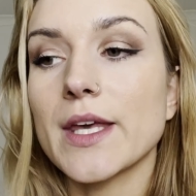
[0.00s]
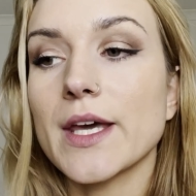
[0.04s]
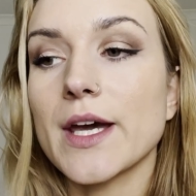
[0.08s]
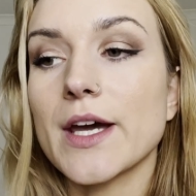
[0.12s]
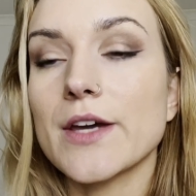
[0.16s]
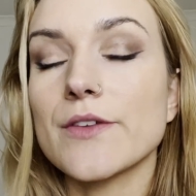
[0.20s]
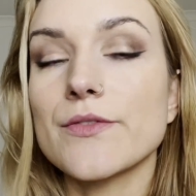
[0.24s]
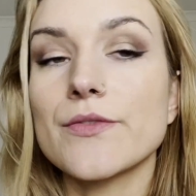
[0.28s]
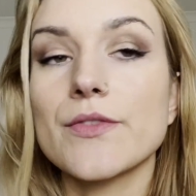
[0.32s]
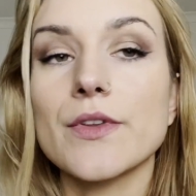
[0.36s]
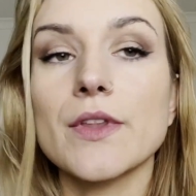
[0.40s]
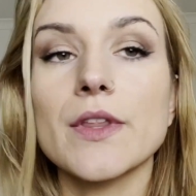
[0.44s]
I
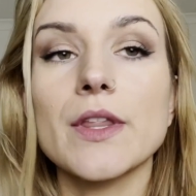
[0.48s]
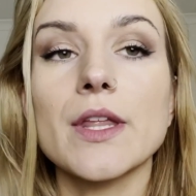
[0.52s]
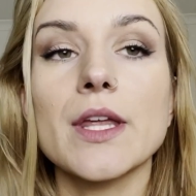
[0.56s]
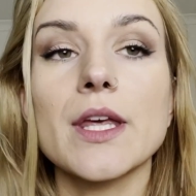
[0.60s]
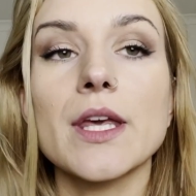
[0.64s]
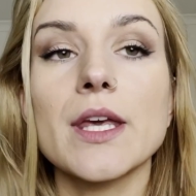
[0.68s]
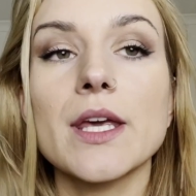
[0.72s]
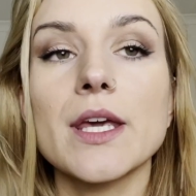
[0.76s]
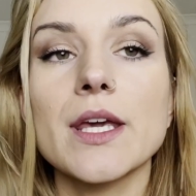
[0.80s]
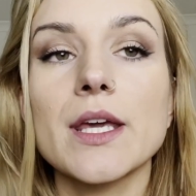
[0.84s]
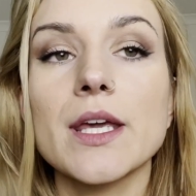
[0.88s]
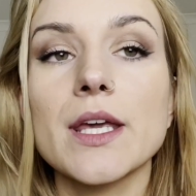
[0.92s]
feel
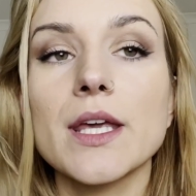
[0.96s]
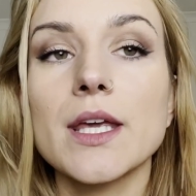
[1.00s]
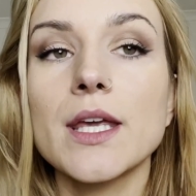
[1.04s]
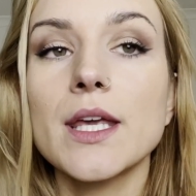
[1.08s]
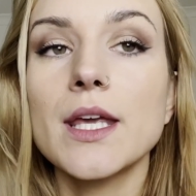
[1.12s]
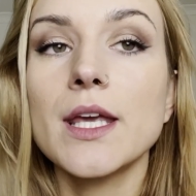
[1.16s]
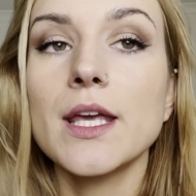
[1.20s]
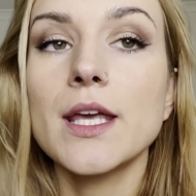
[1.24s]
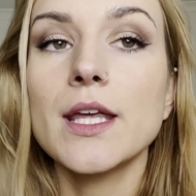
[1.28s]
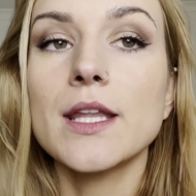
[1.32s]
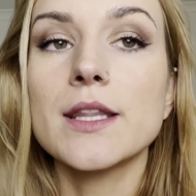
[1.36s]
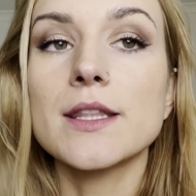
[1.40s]
like
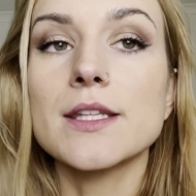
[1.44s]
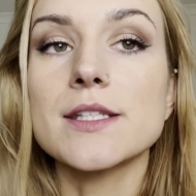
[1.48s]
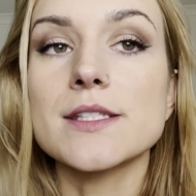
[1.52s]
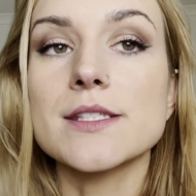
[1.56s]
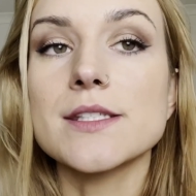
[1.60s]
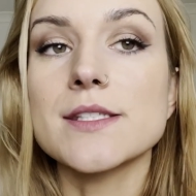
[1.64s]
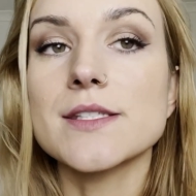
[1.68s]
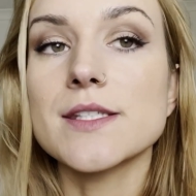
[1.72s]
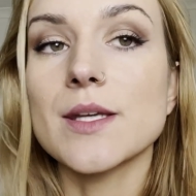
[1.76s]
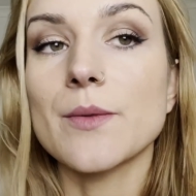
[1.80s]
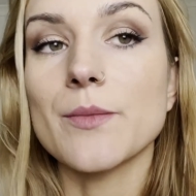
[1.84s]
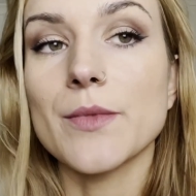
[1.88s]
this
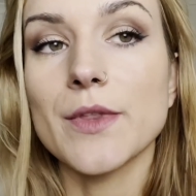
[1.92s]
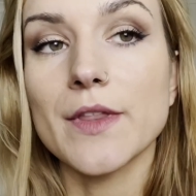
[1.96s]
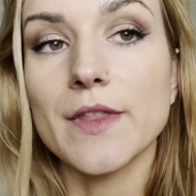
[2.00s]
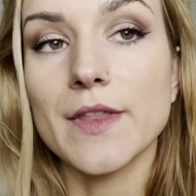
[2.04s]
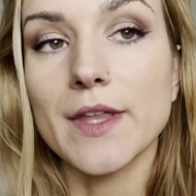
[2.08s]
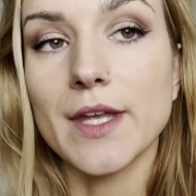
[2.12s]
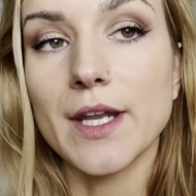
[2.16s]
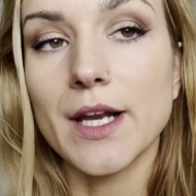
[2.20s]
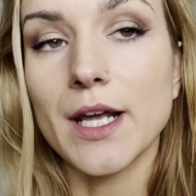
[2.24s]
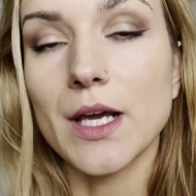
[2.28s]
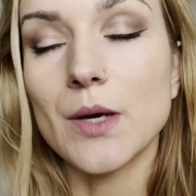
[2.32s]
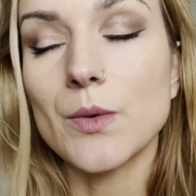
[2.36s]
is something
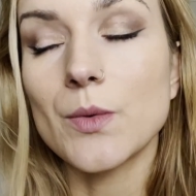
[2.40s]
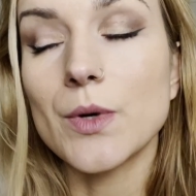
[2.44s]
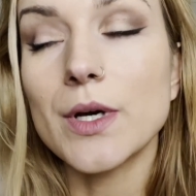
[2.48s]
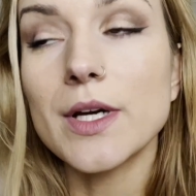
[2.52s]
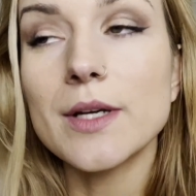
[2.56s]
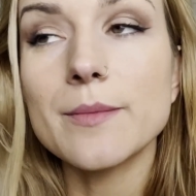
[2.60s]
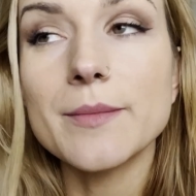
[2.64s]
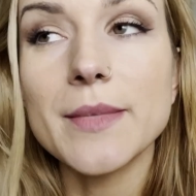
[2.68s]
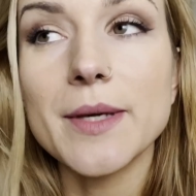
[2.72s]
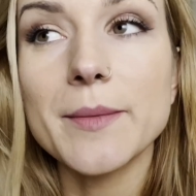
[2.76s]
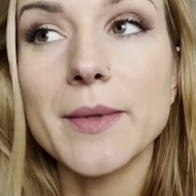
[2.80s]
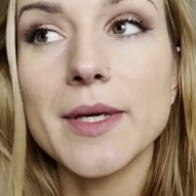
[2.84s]
that I want
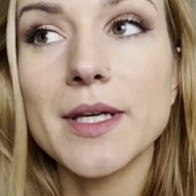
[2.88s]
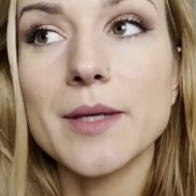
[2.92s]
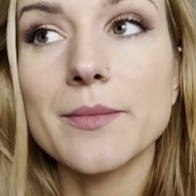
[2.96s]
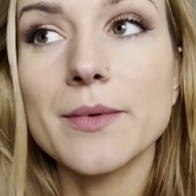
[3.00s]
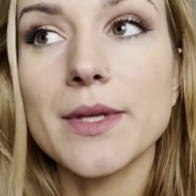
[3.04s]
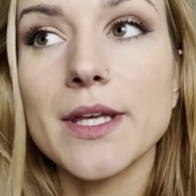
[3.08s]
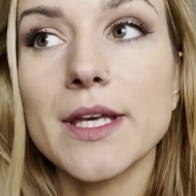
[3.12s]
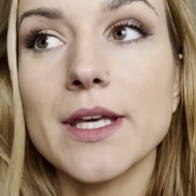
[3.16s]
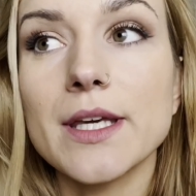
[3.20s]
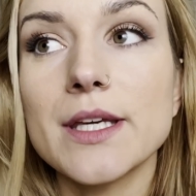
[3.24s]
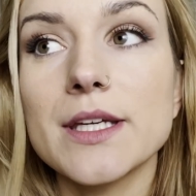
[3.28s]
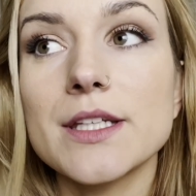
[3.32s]
in my makeup
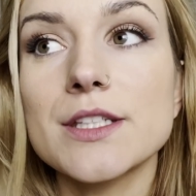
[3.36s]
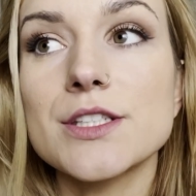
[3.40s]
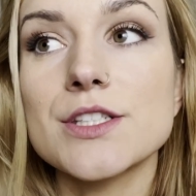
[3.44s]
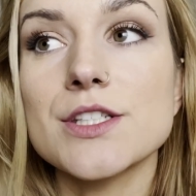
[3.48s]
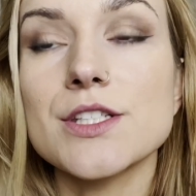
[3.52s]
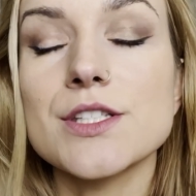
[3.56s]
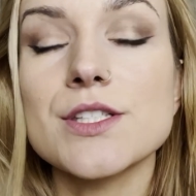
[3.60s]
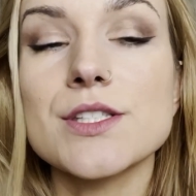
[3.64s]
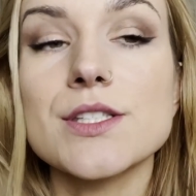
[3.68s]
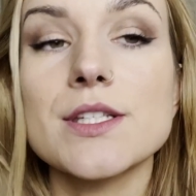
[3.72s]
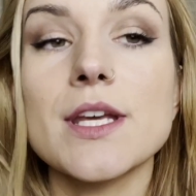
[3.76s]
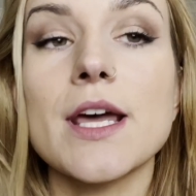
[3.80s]
kit,
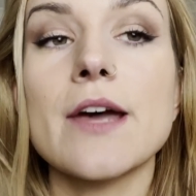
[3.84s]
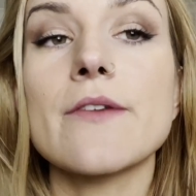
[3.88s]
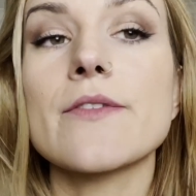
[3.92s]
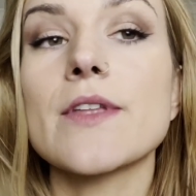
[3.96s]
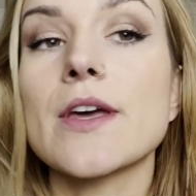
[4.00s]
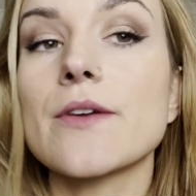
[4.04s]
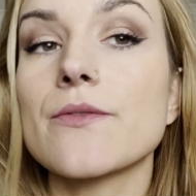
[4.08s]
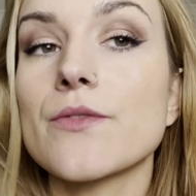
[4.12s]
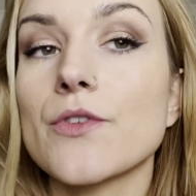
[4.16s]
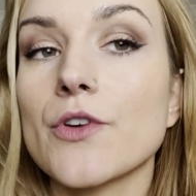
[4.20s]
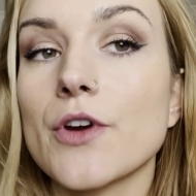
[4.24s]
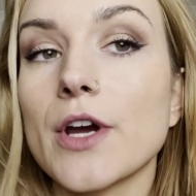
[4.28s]
just to have
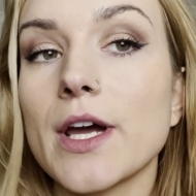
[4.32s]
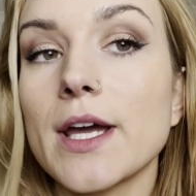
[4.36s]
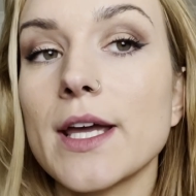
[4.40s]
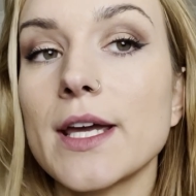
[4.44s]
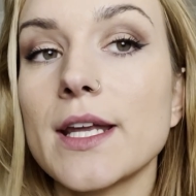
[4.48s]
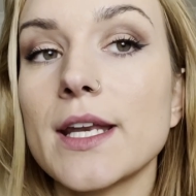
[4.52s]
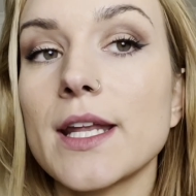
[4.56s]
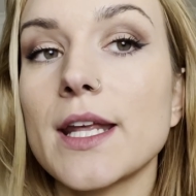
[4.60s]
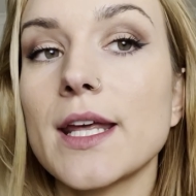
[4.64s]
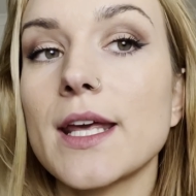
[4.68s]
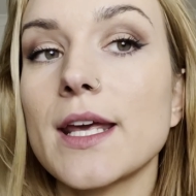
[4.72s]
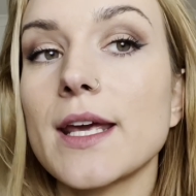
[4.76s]
that
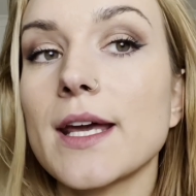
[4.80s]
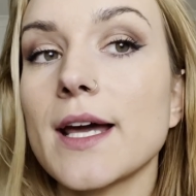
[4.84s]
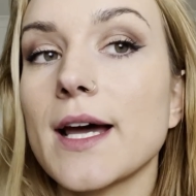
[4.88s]
variety.